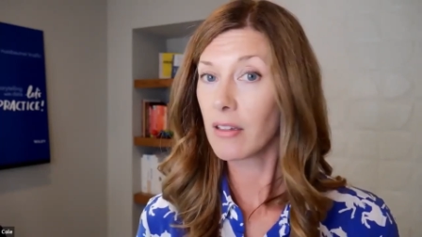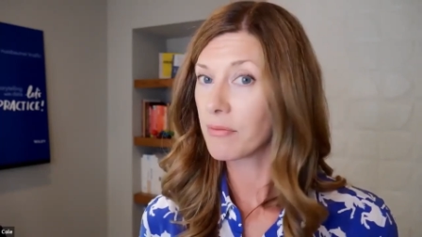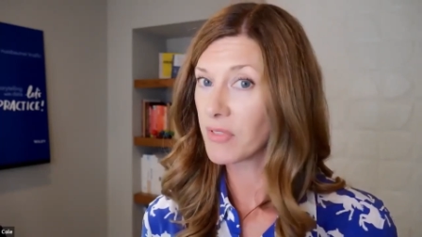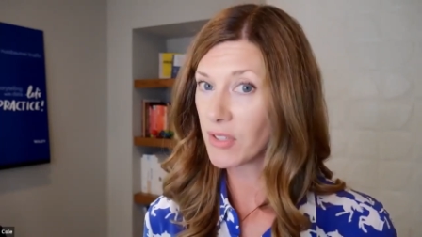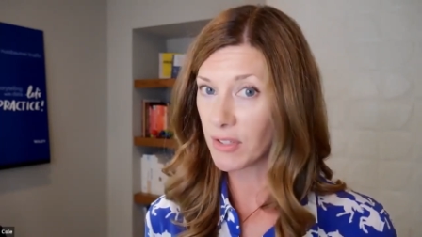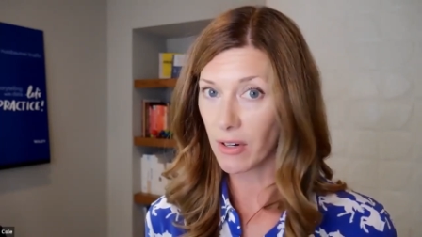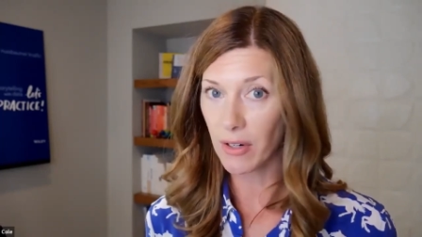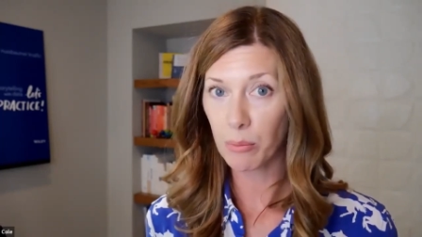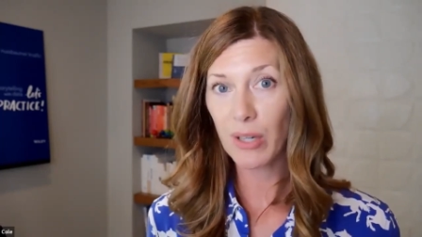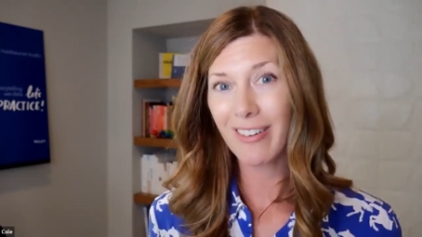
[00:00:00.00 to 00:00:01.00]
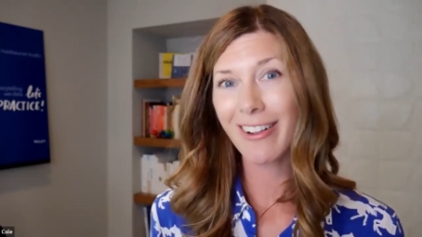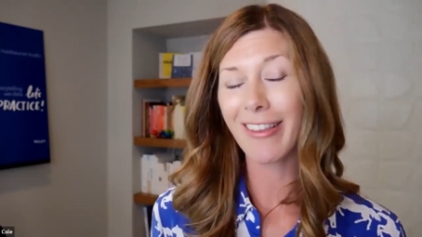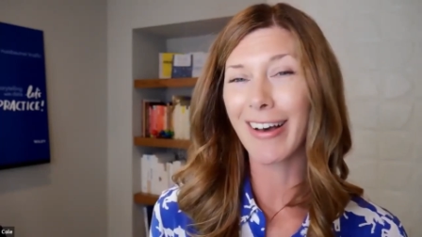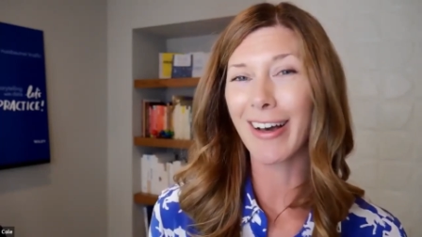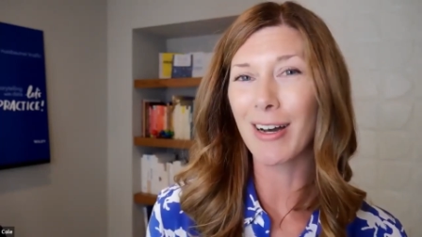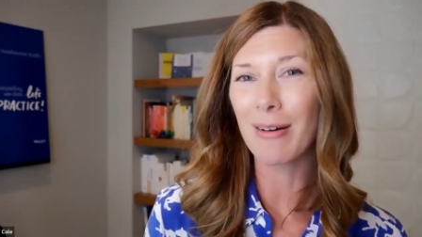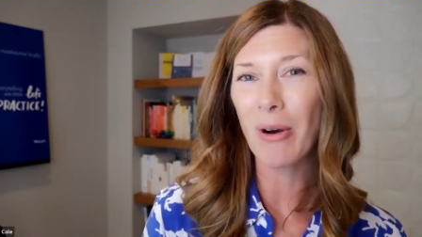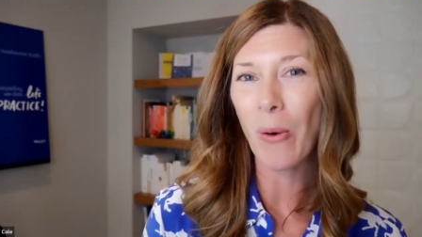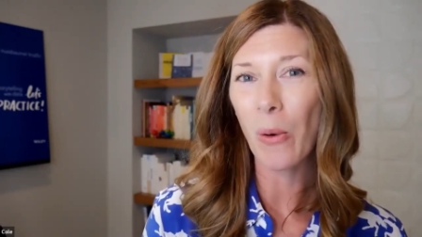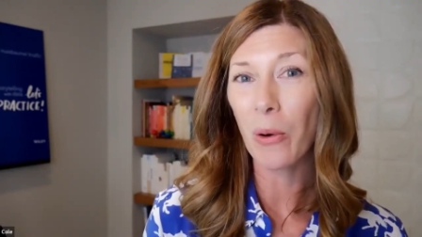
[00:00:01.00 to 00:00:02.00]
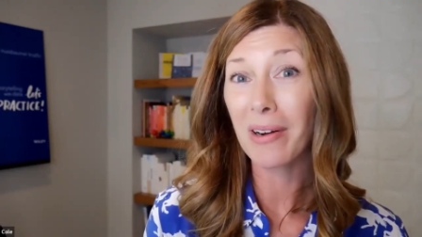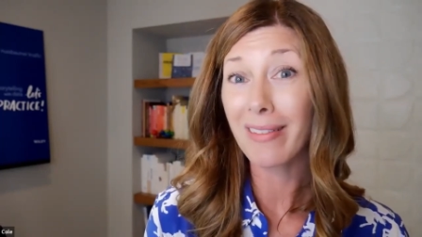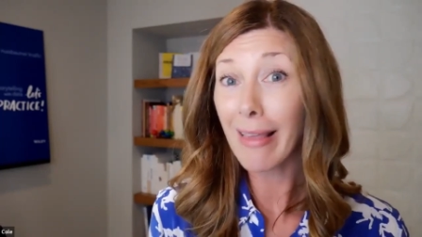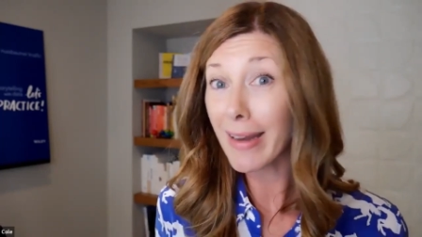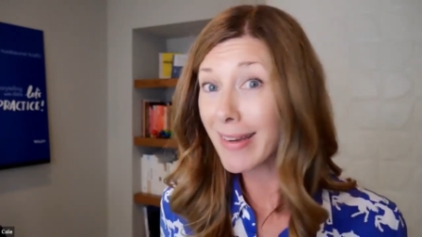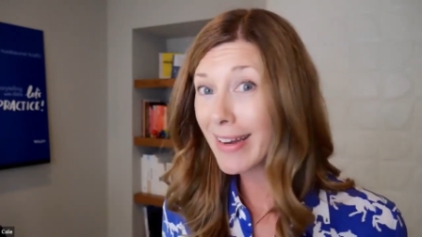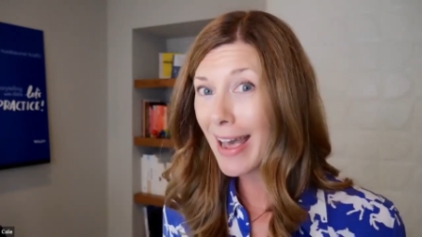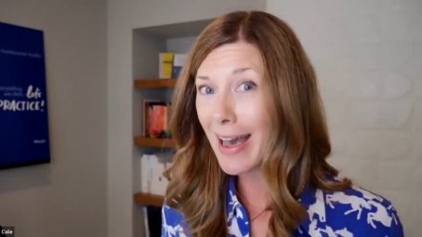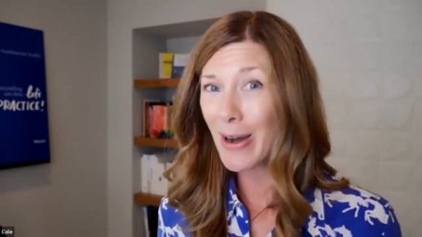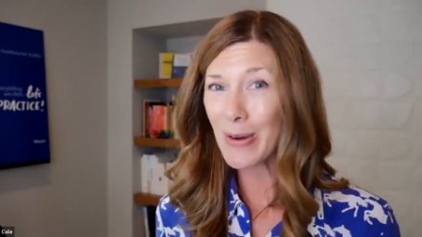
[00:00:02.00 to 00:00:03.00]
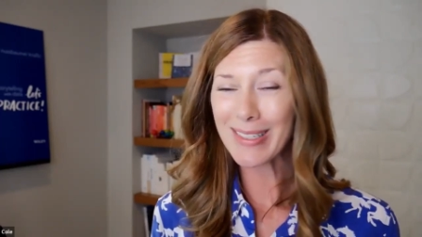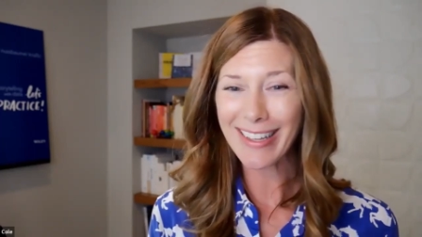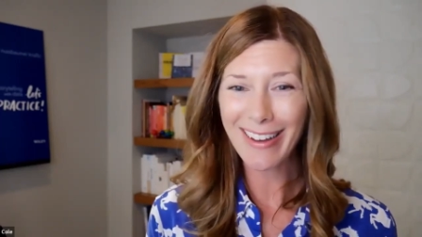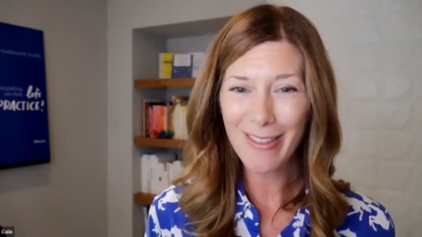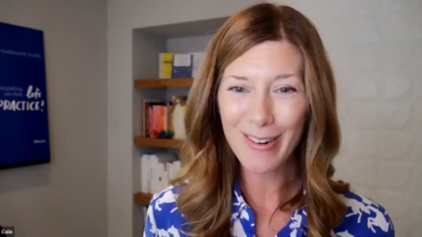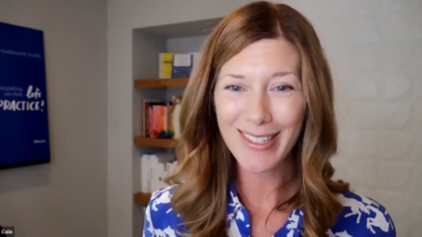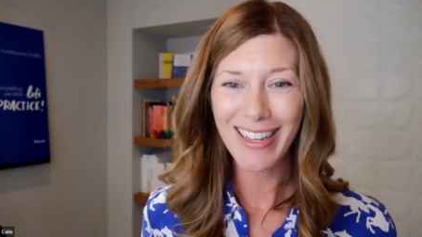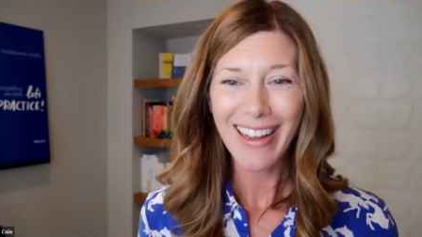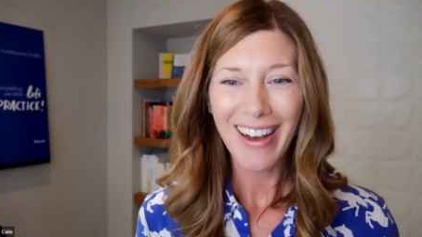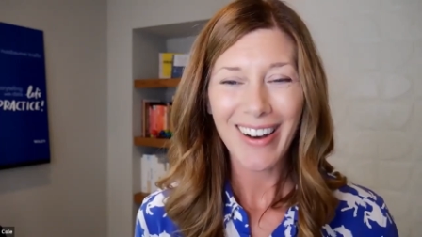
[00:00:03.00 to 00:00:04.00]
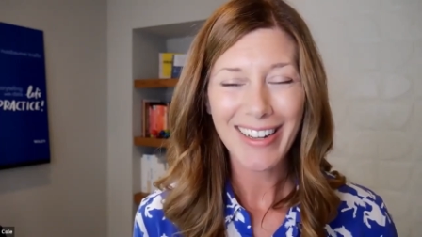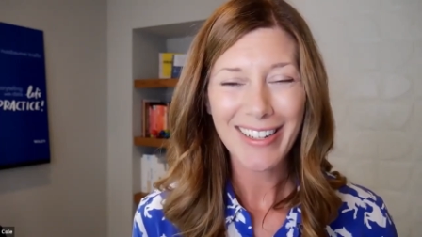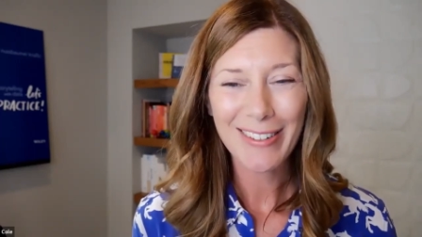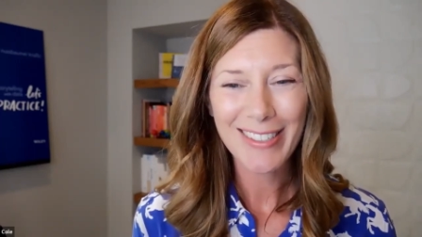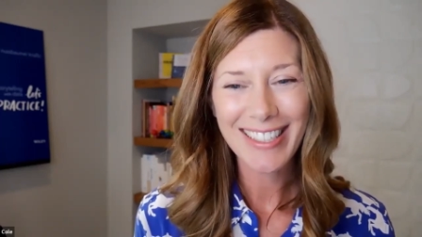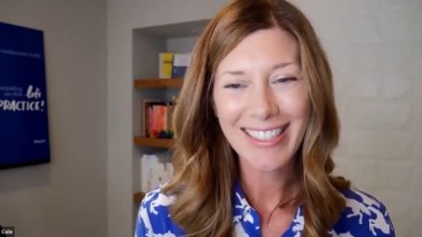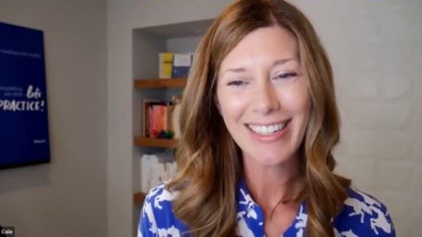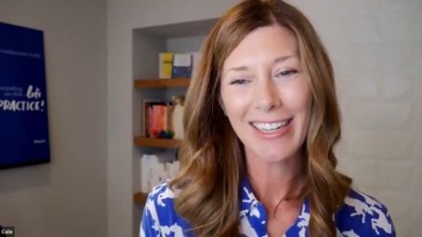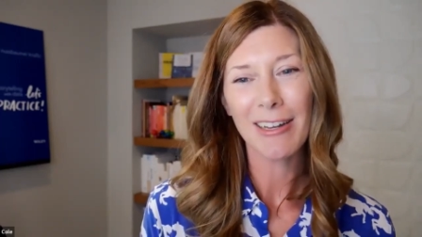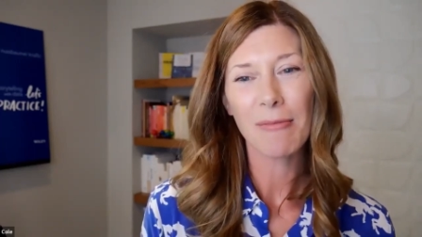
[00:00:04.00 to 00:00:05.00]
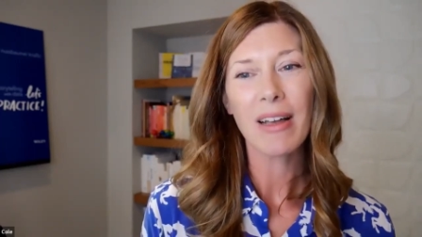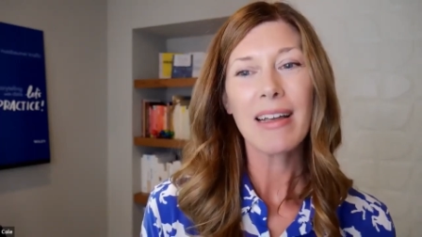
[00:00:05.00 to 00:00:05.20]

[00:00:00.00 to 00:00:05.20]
start a book club or lend it out to others on your team.